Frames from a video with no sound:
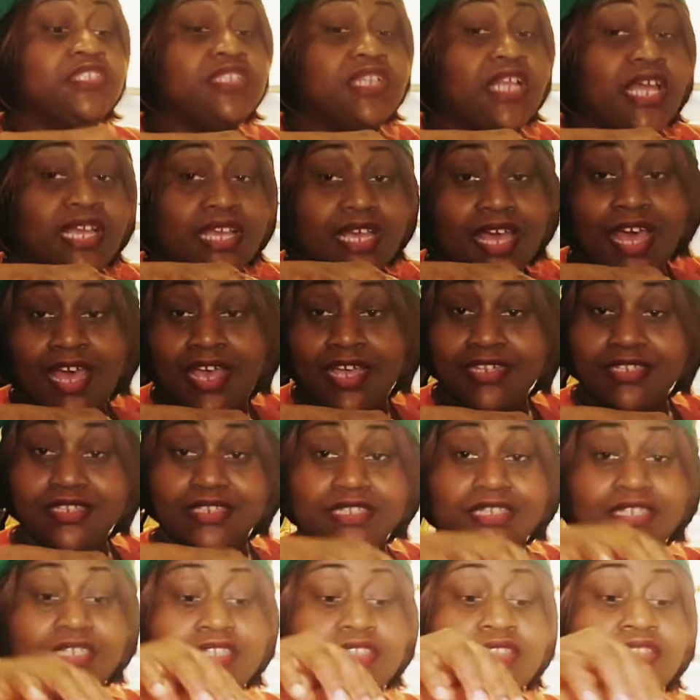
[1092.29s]
like I
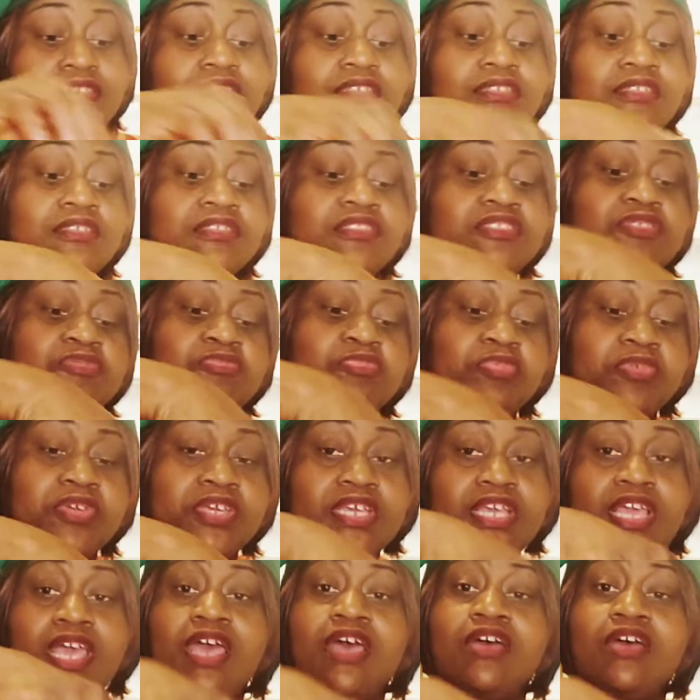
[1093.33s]
did, to bring